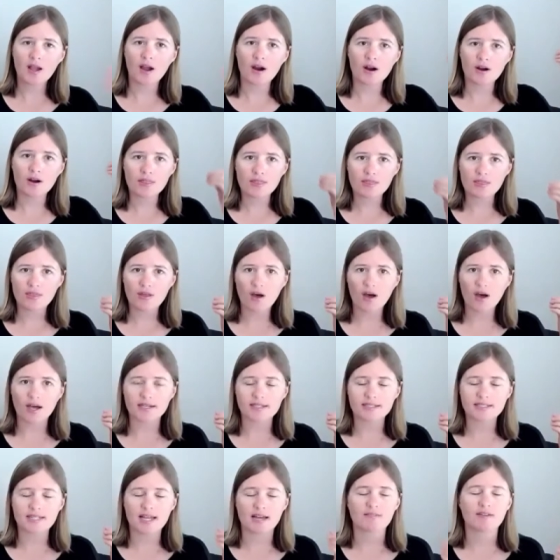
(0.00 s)
Our
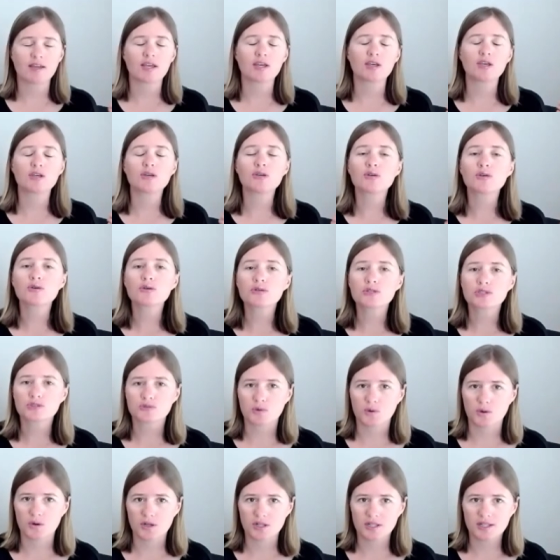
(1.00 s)
thoughts have a huge
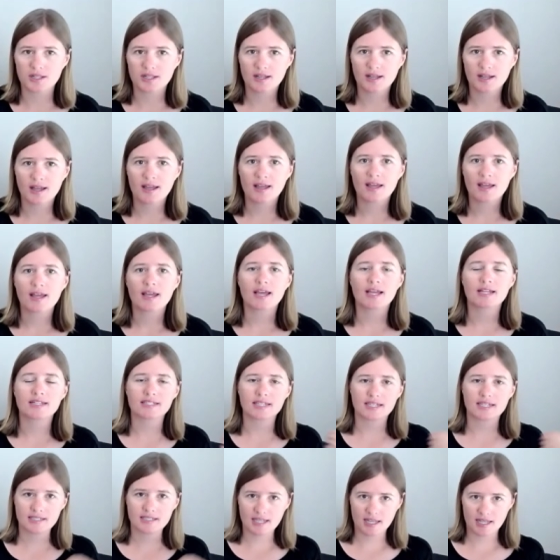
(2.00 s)
role in
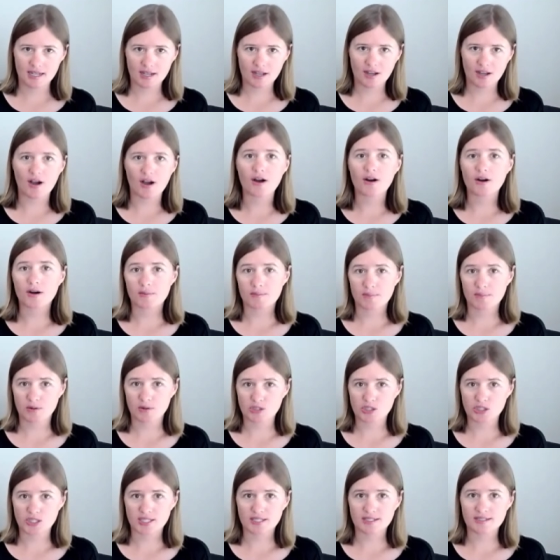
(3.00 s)
dictating our
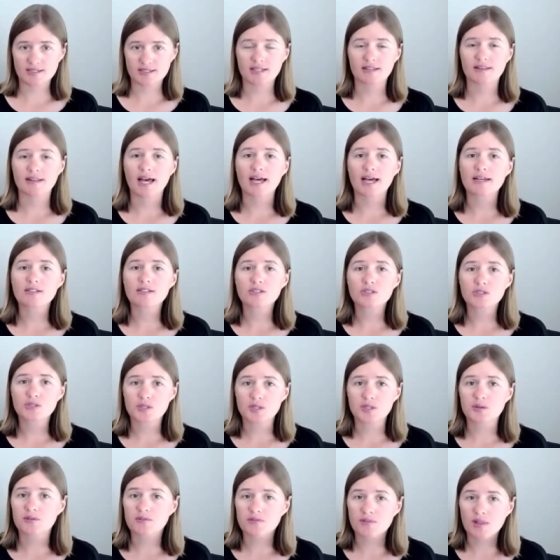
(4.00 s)
emotions, and that is
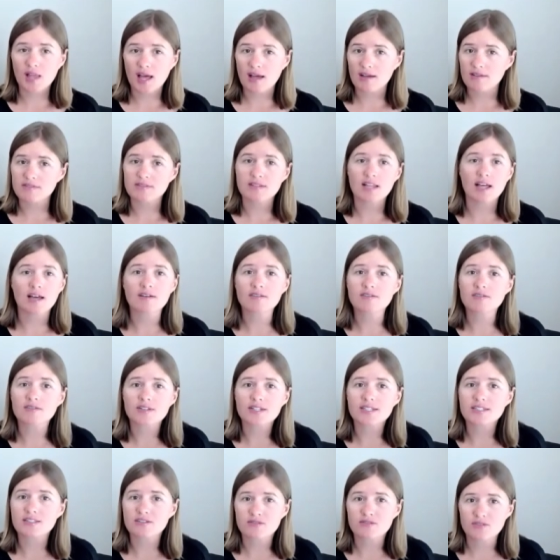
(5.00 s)
true of love. Love
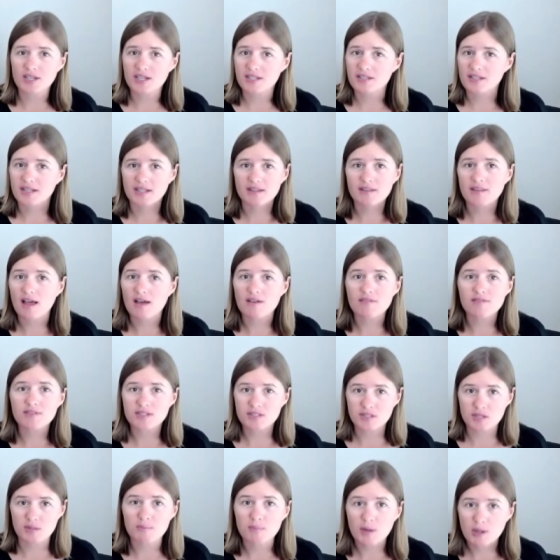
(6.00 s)
is a feeling. Love
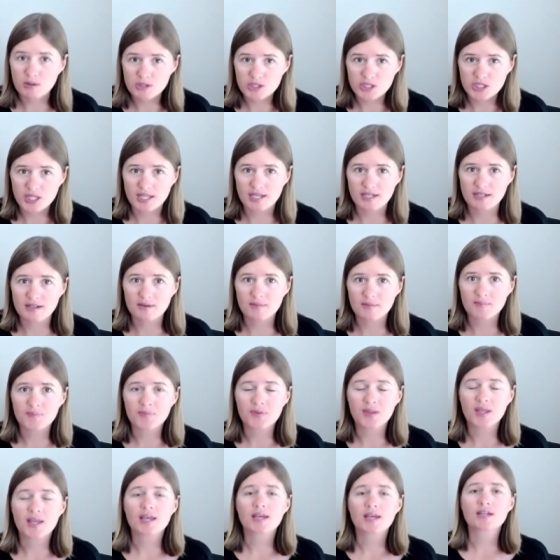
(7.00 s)
is an emotion.
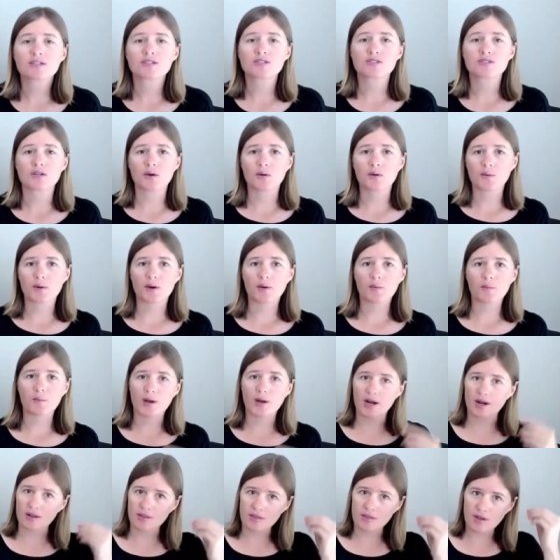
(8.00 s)
So
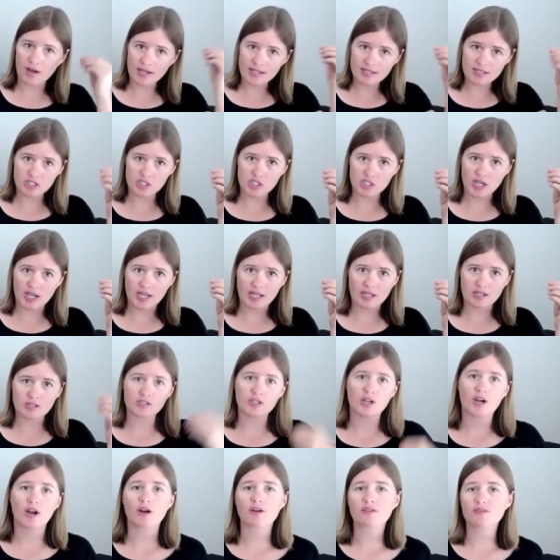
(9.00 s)
when our thoughts change,
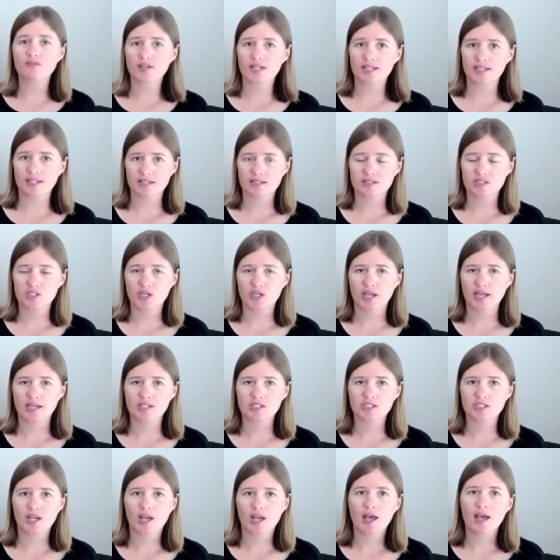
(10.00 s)
our feelings
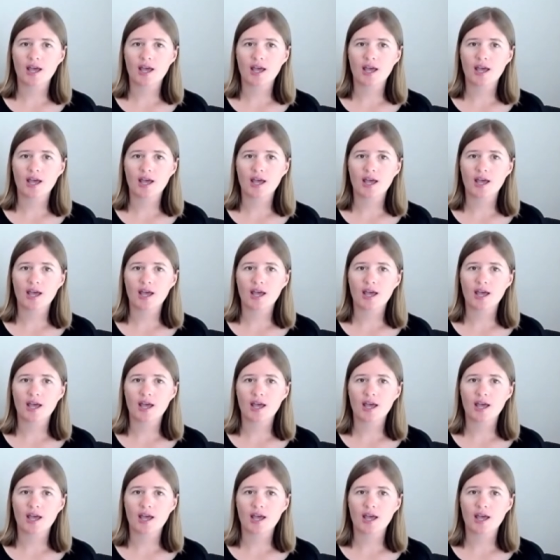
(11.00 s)
change.